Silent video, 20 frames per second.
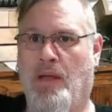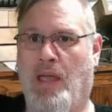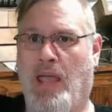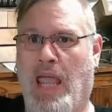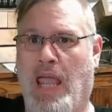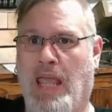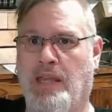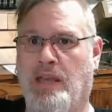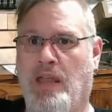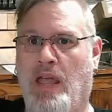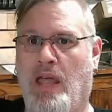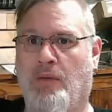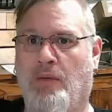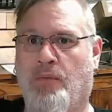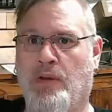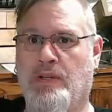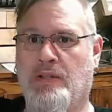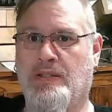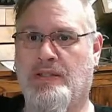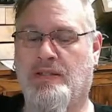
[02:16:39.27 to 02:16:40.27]
And
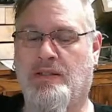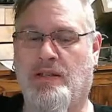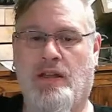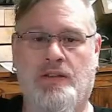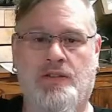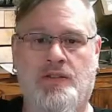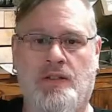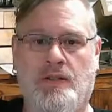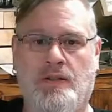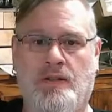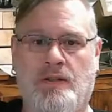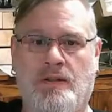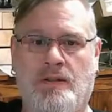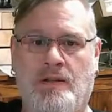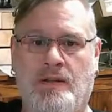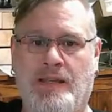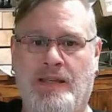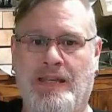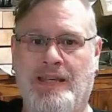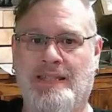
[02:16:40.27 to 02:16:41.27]
every
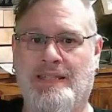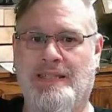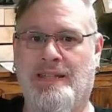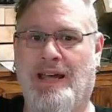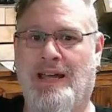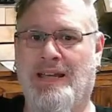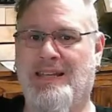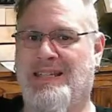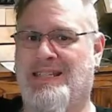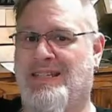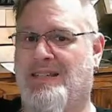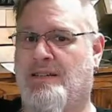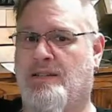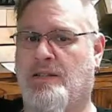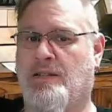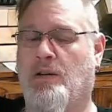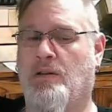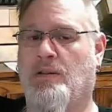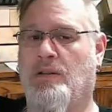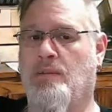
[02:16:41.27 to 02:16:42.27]
discussion is not
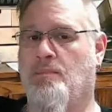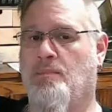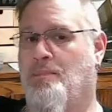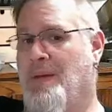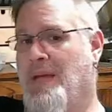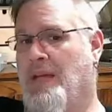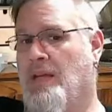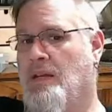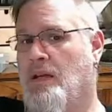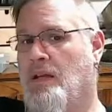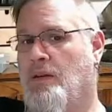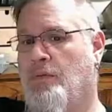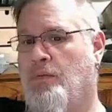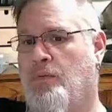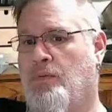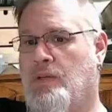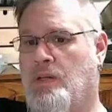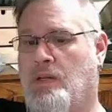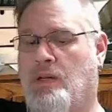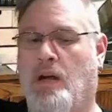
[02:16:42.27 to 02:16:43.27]
necessarily big enough
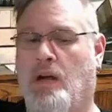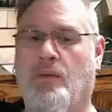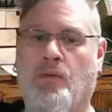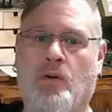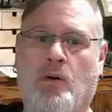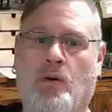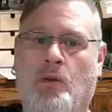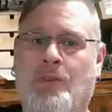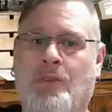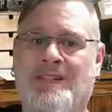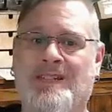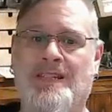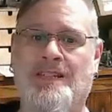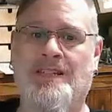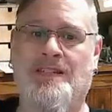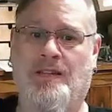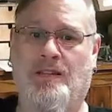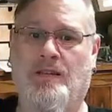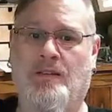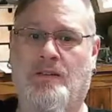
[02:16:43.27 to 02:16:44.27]
to cover all the
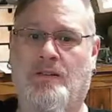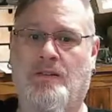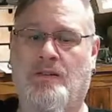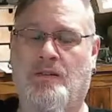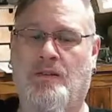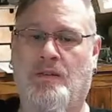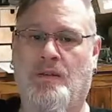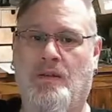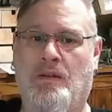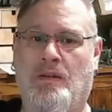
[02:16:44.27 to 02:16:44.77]
details.